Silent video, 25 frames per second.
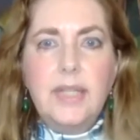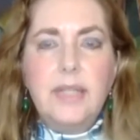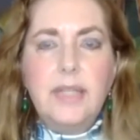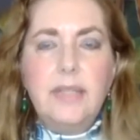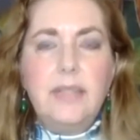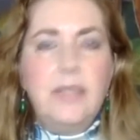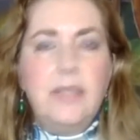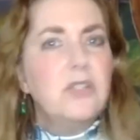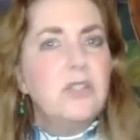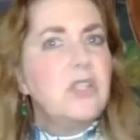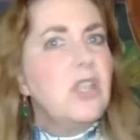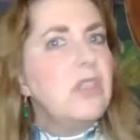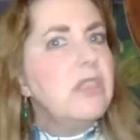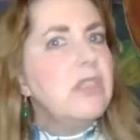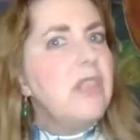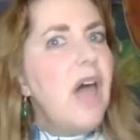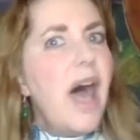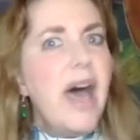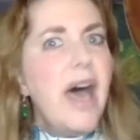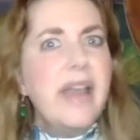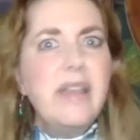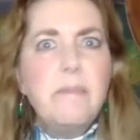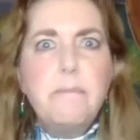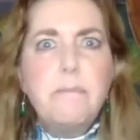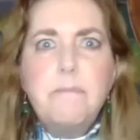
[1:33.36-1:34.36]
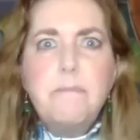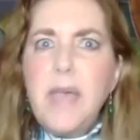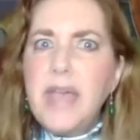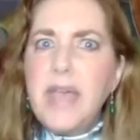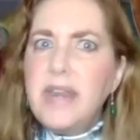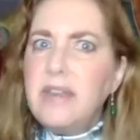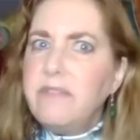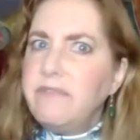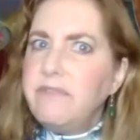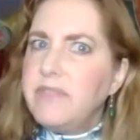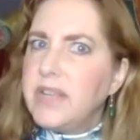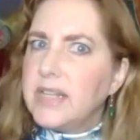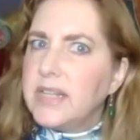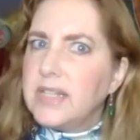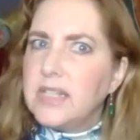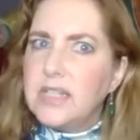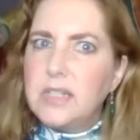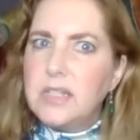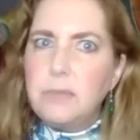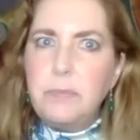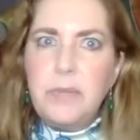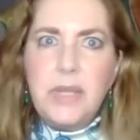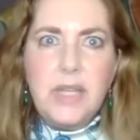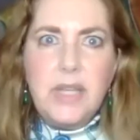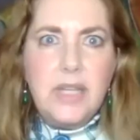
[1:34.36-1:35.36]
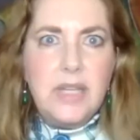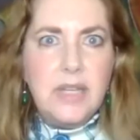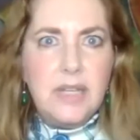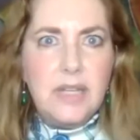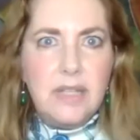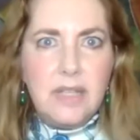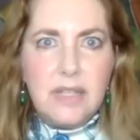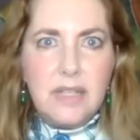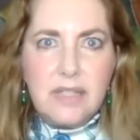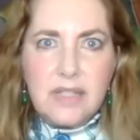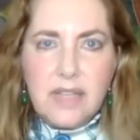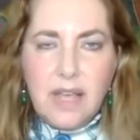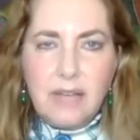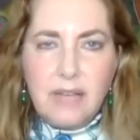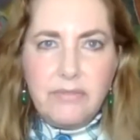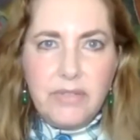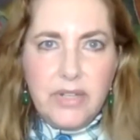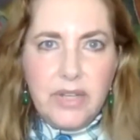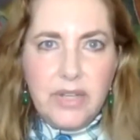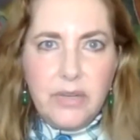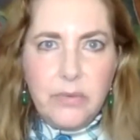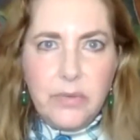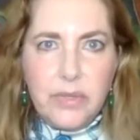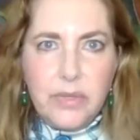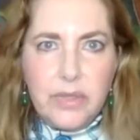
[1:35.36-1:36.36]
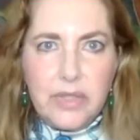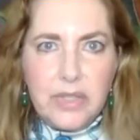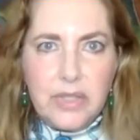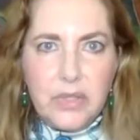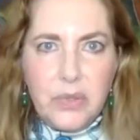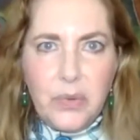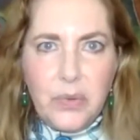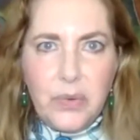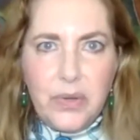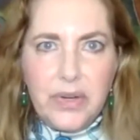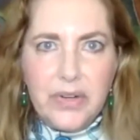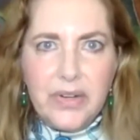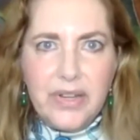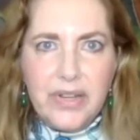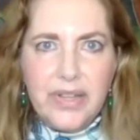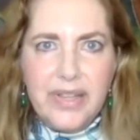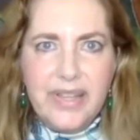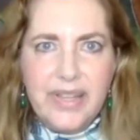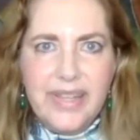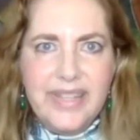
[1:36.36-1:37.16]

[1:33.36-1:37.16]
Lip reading: There's a lot of benefits to being in this covenant with the Lord,